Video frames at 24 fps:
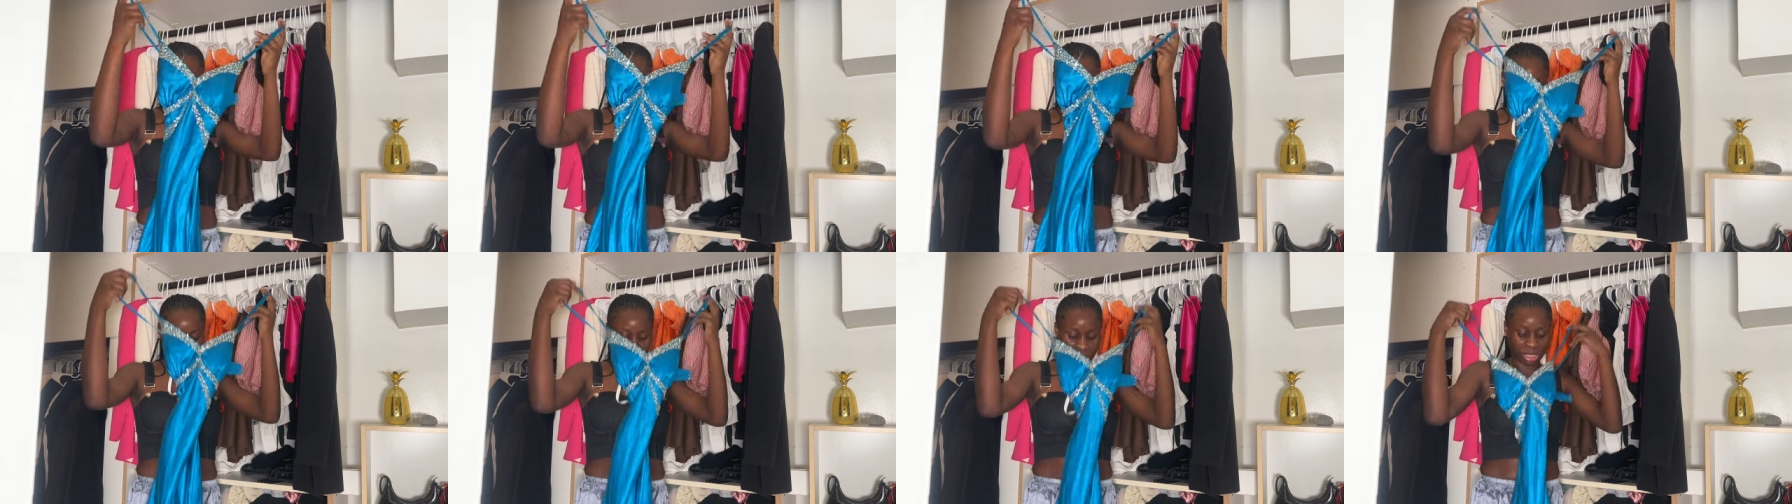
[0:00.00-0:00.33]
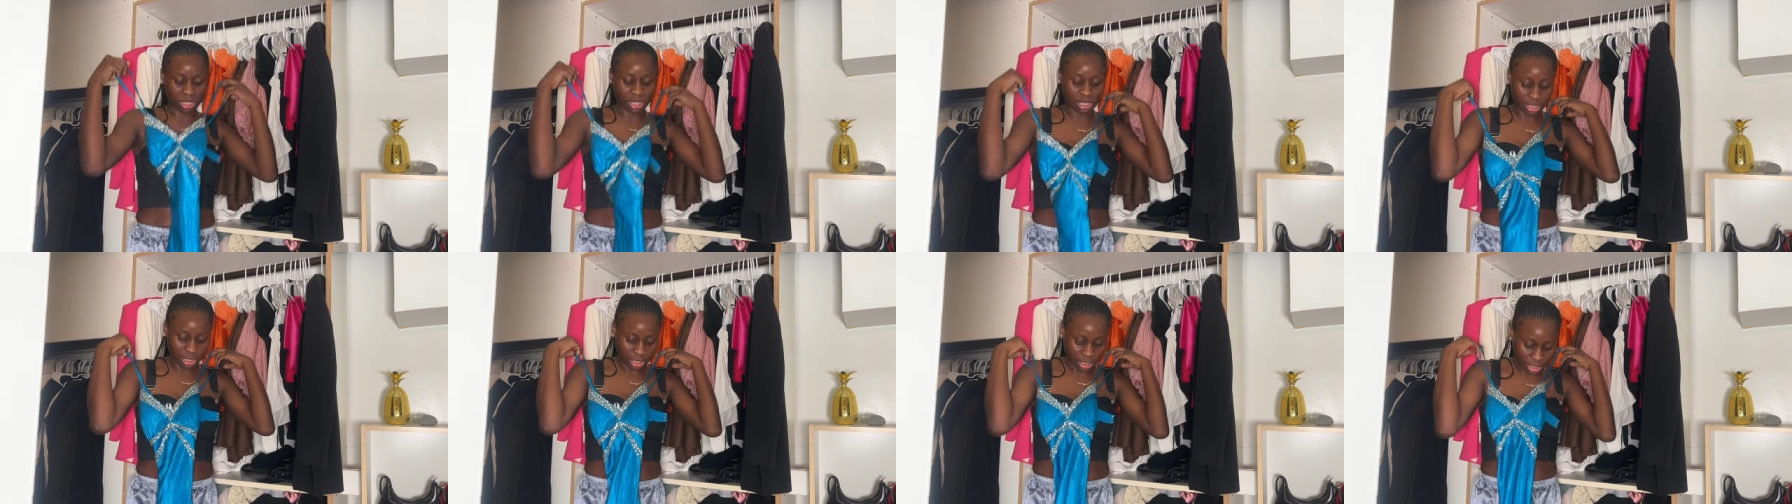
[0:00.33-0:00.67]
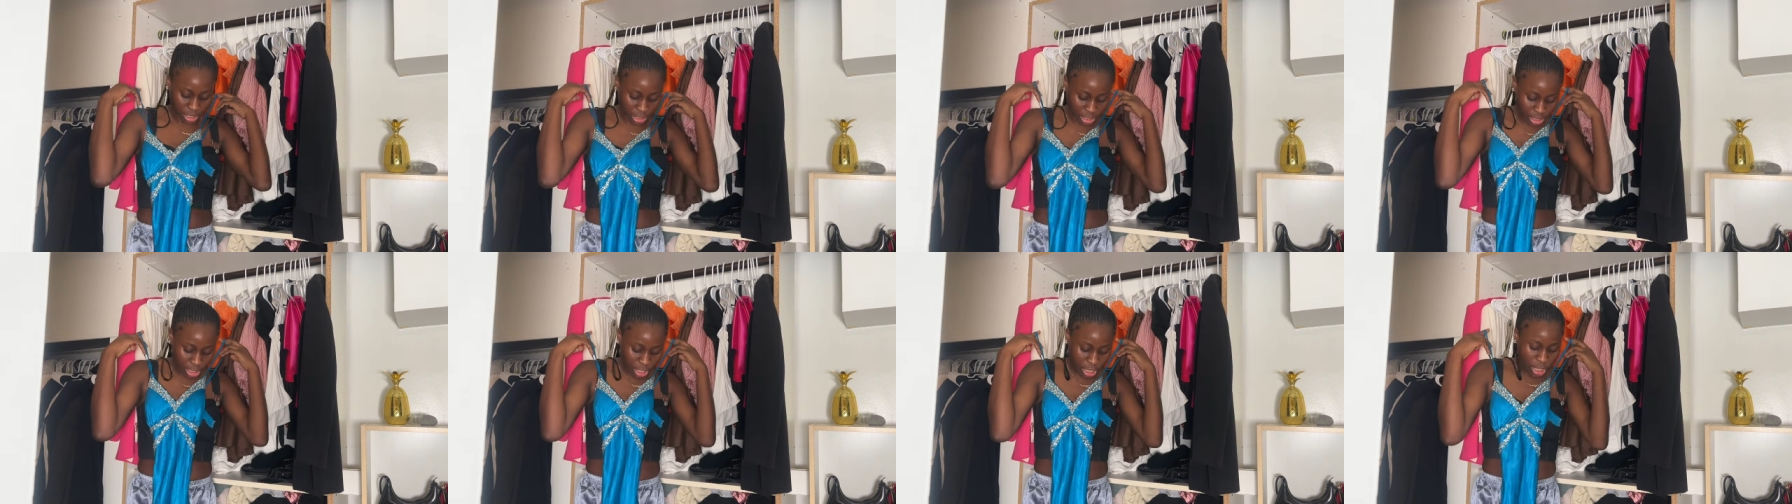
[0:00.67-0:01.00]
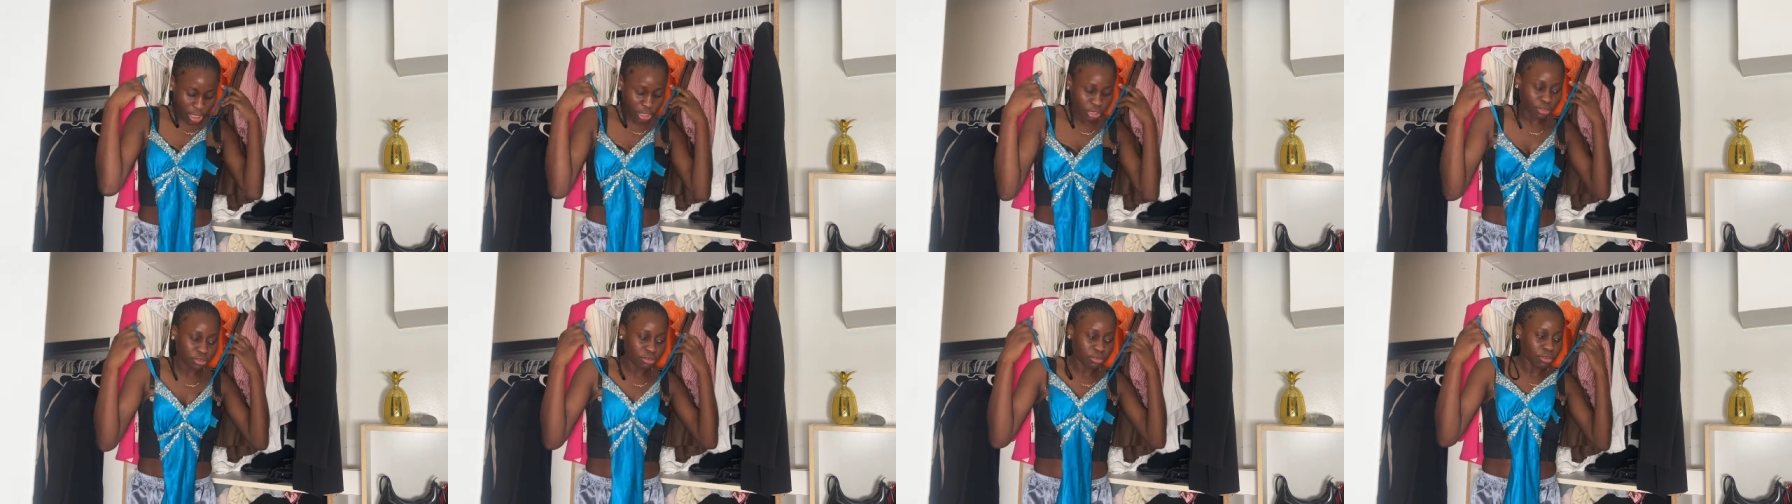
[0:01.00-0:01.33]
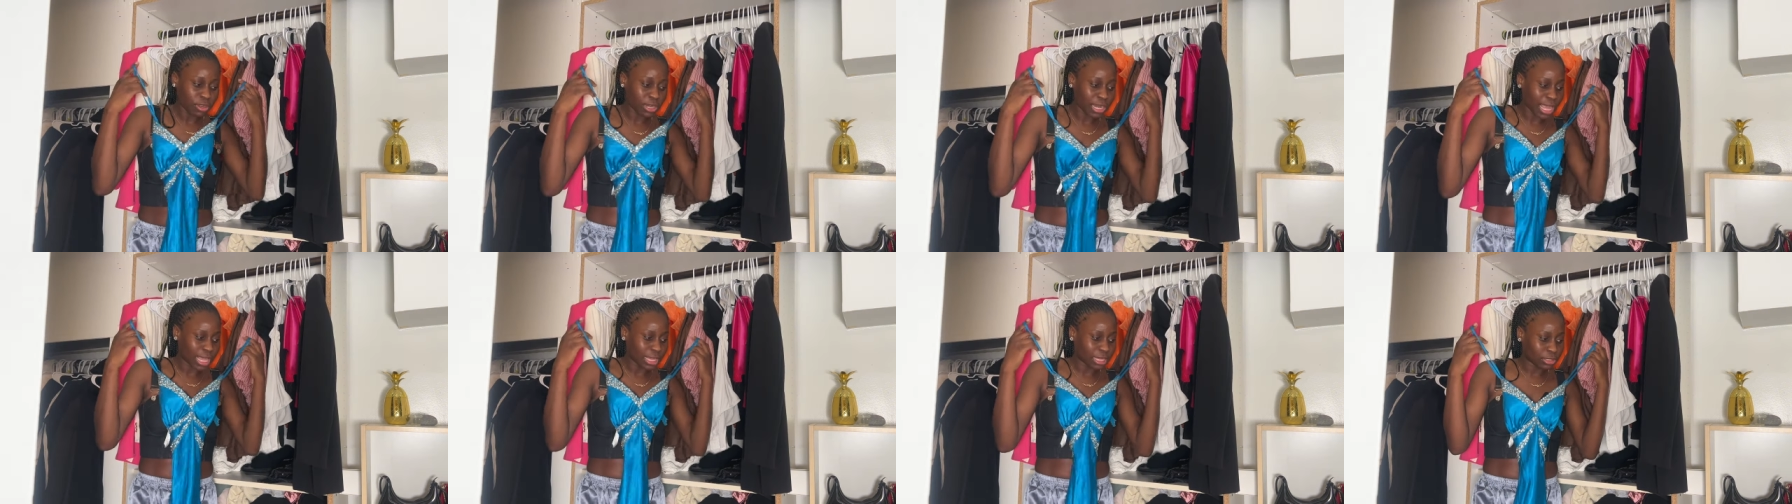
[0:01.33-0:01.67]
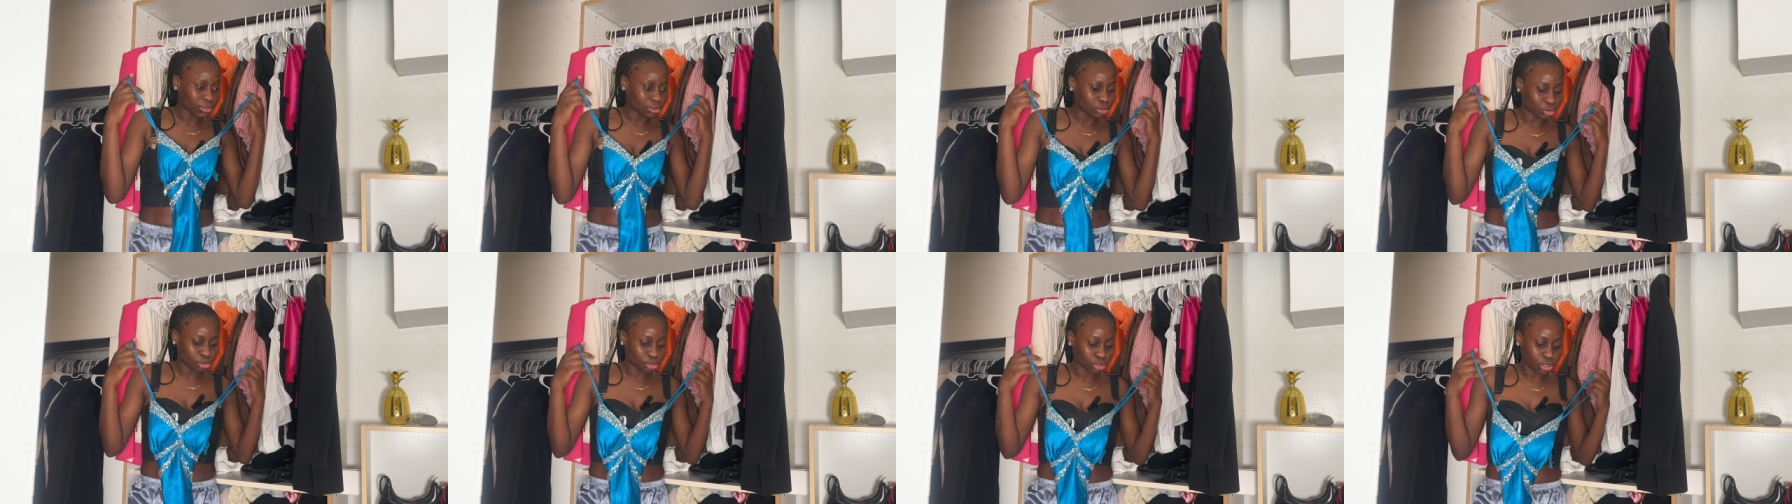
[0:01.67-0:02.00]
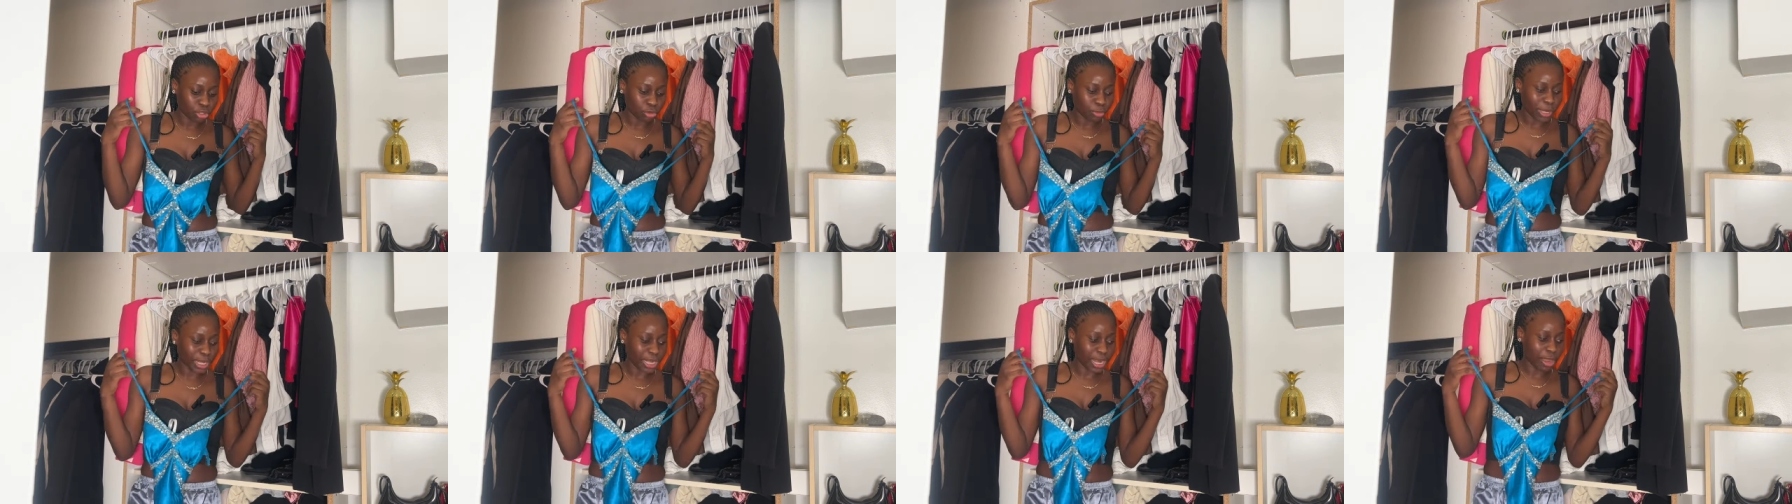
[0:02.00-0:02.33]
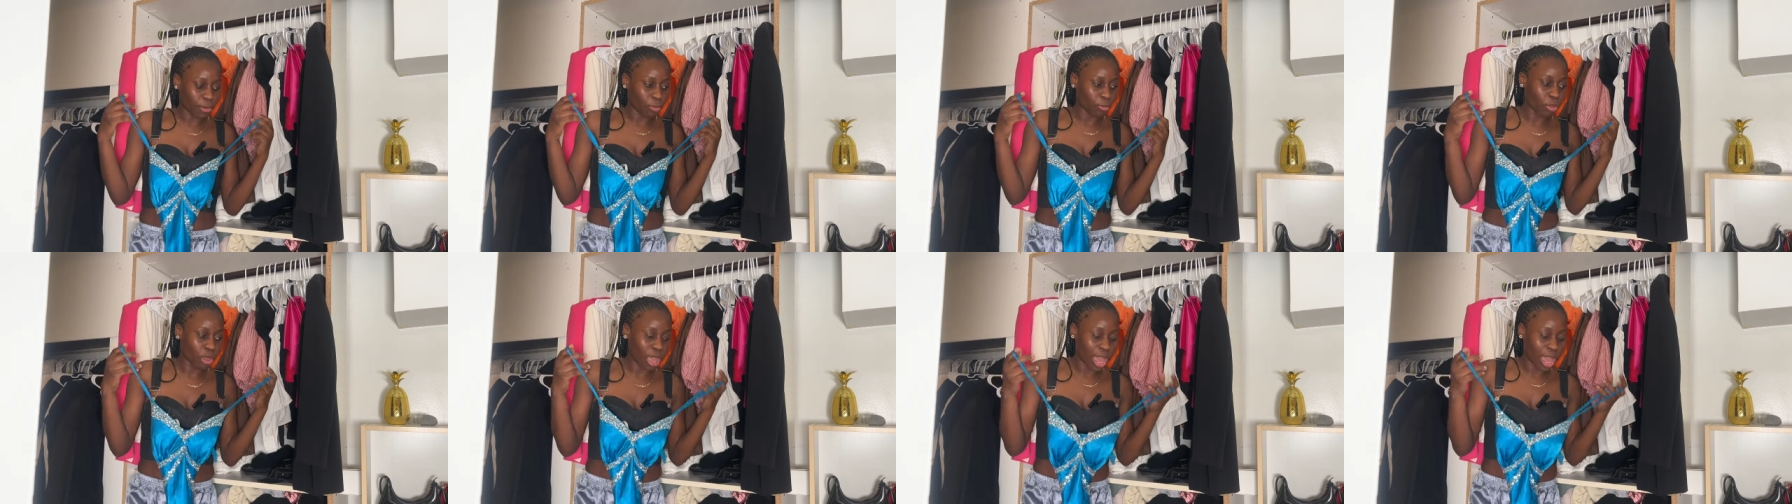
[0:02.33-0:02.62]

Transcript: for me not like too short when i wore